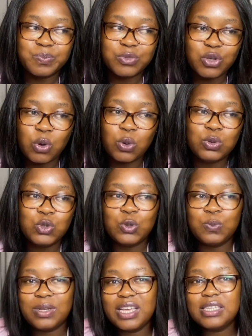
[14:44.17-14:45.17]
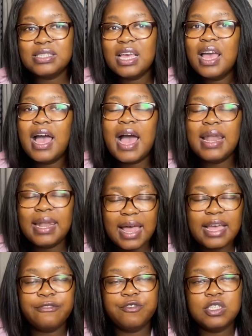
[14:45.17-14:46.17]
go-to place. I
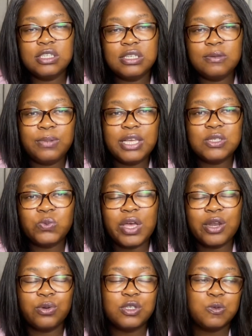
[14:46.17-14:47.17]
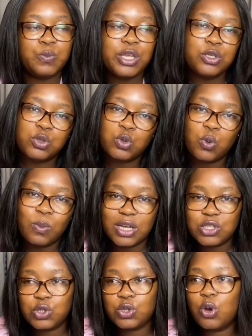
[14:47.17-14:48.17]
like visiting place where I don't spend so
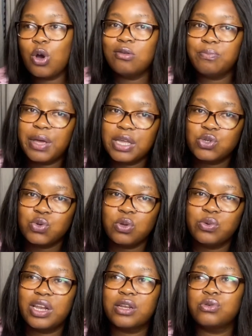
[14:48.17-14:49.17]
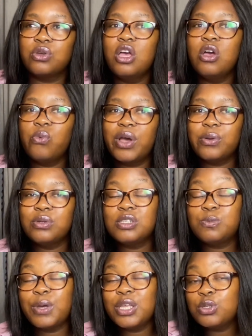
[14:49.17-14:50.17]
much on petrol, where I don't
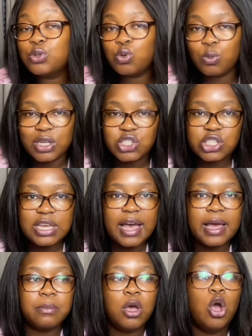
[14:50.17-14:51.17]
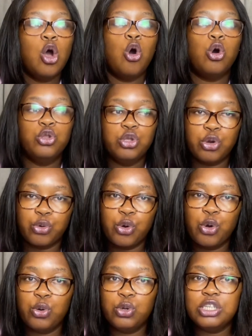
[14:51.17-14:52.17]
spend so much time on the
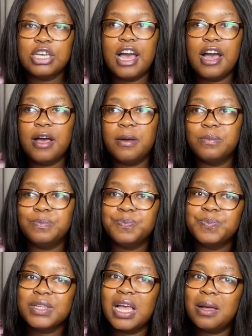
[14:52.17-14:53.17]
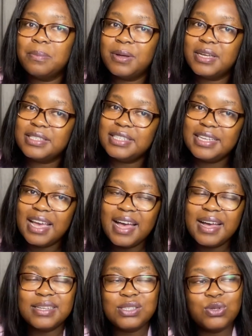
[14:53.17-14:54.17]
road. But
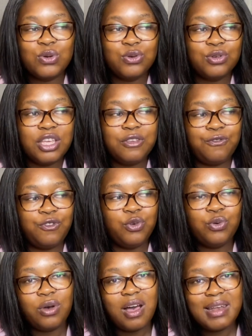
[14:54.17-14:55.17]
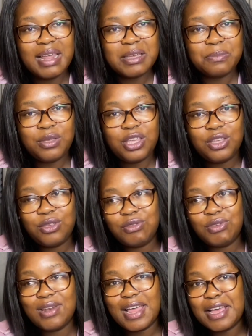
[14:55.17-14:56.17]
yeah, so if you are like me, you